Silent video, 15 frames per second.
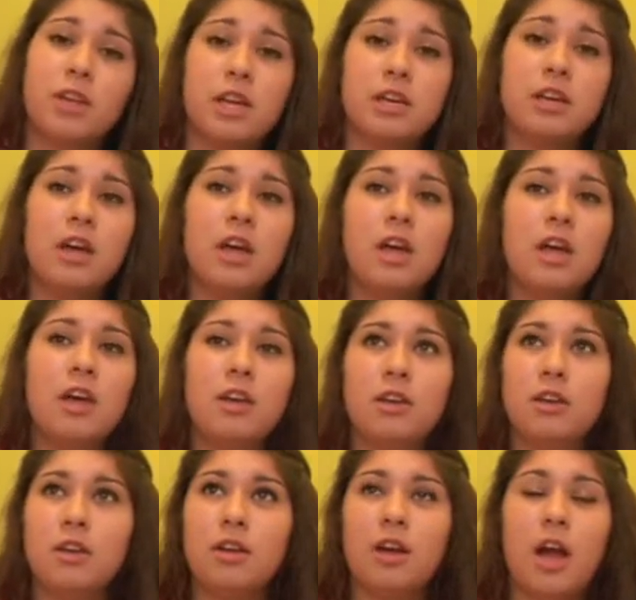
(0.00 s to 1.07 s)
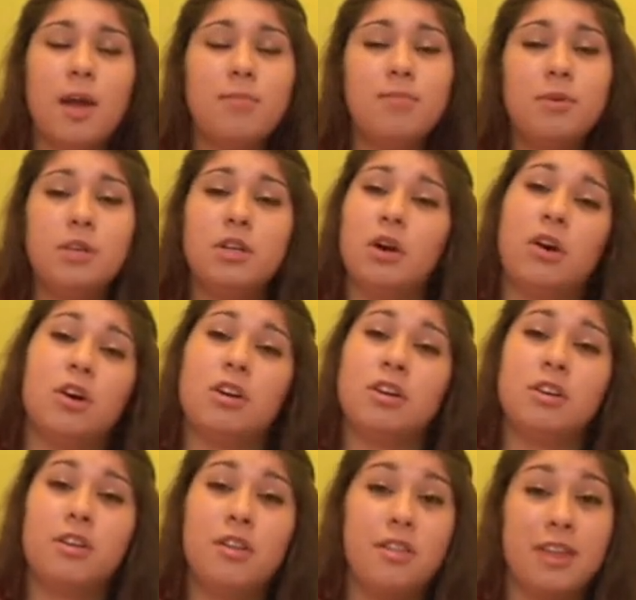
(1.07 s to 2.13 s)
Like, I'm
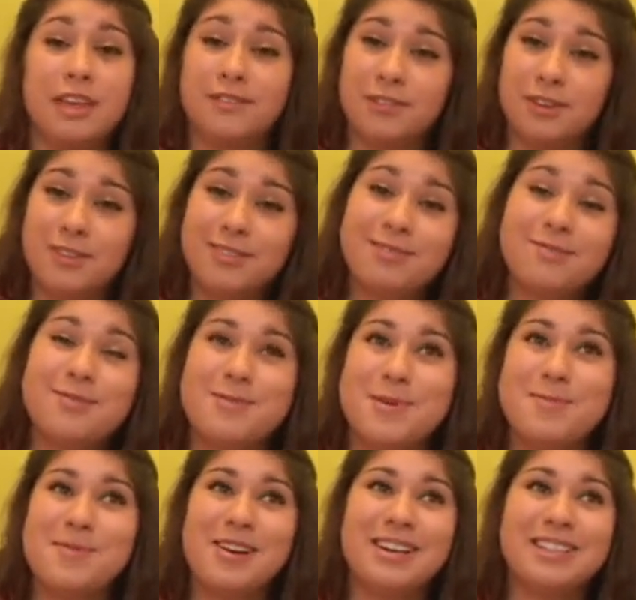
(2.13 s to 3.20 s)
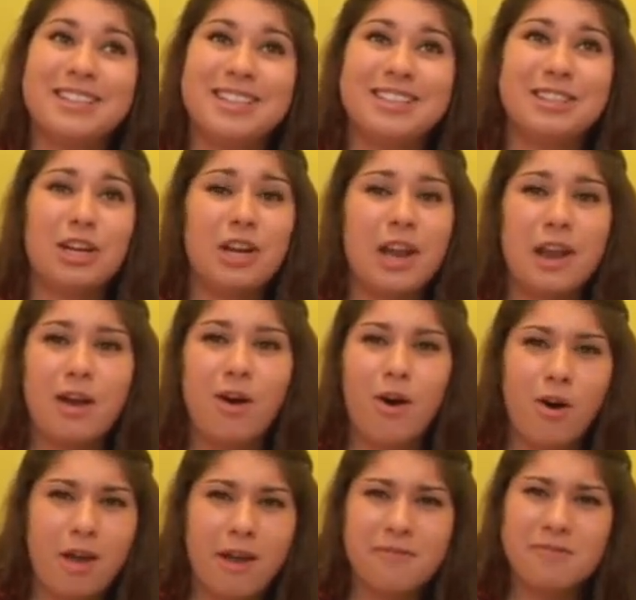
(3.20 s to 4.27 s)
beyond thankful for my parents because not
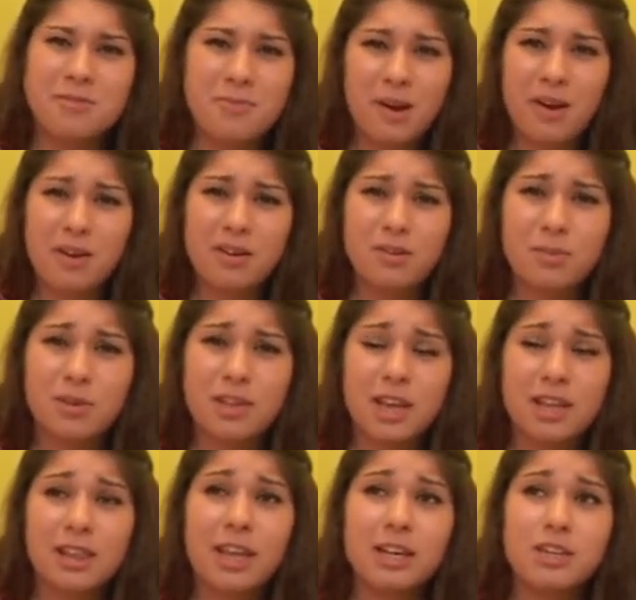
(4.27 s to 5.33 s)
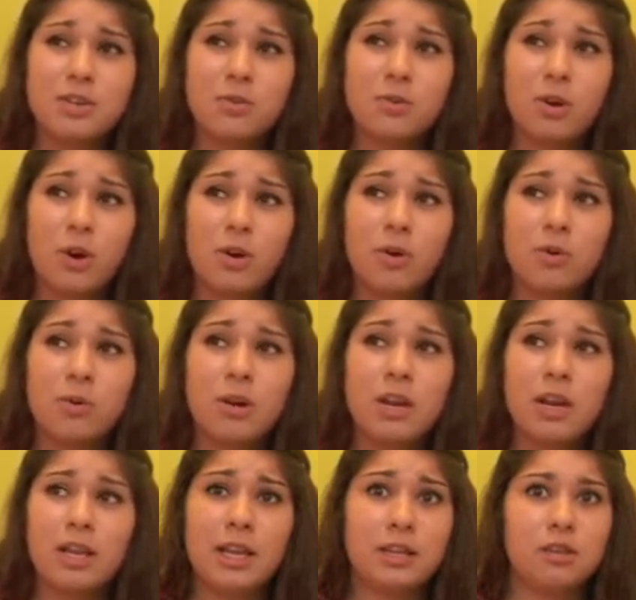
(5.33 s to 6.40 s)
all, every parent will like let you go,
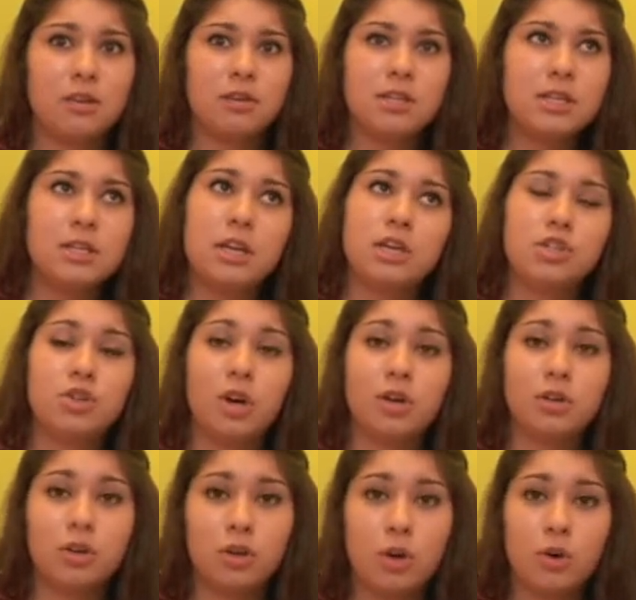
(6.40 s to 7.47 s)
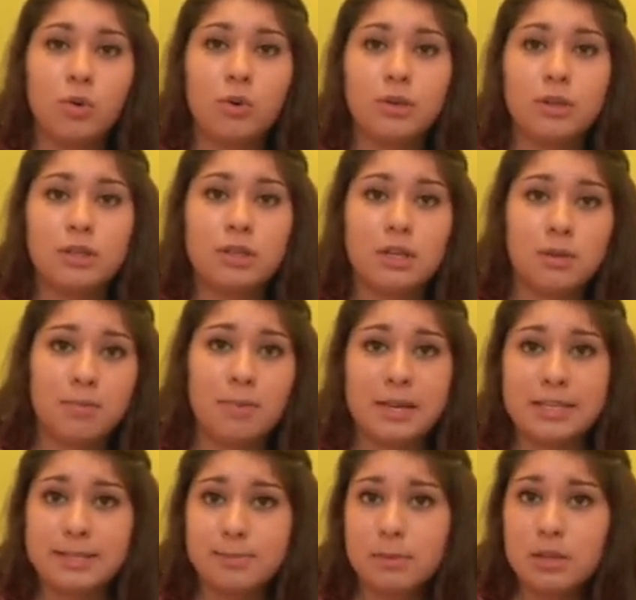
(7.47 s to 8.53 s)
like their teenage daughter, go into the
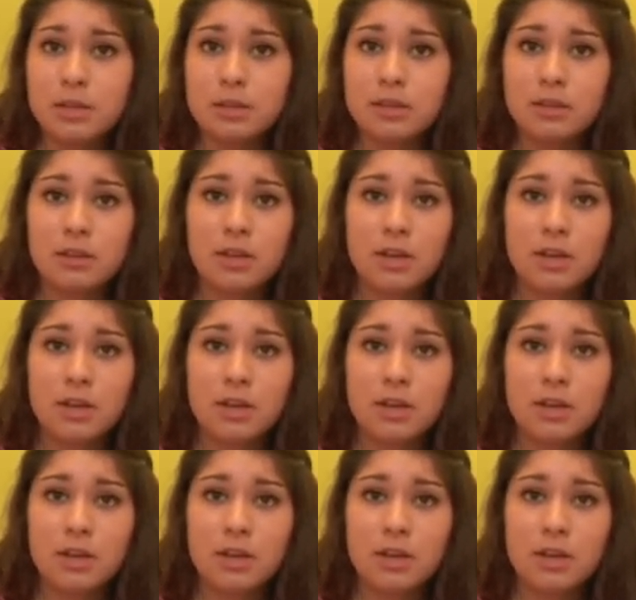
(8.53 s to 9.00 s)
basement